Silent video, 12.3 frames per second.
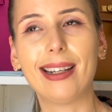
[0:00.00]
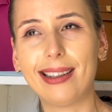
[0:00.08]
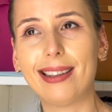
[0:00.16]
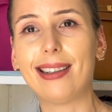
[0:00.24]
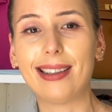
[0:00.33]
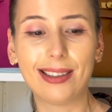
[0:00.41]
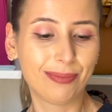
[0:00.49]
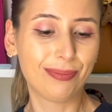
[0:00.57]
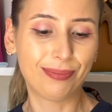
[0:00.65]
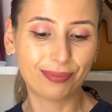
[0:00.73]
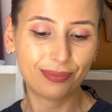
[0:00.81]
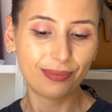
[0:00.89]
ah,
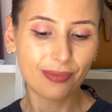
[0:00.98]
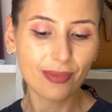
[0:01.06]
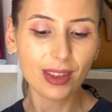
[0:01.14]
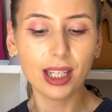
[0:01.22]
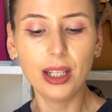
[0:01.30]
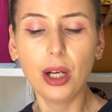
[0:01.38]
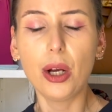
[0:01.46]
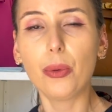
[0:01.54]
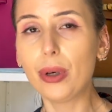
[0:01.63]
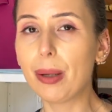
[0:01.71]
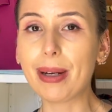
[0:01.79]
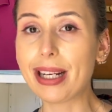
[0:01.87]
uh,
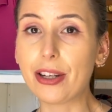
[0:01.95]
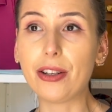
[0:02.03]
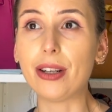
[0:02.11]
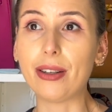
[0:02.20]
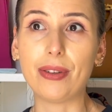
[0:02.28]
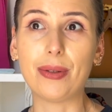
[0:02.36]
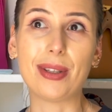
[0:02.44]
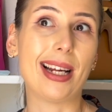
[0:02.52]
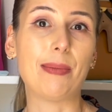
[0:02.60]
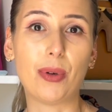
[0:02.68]
would have been cute if it was like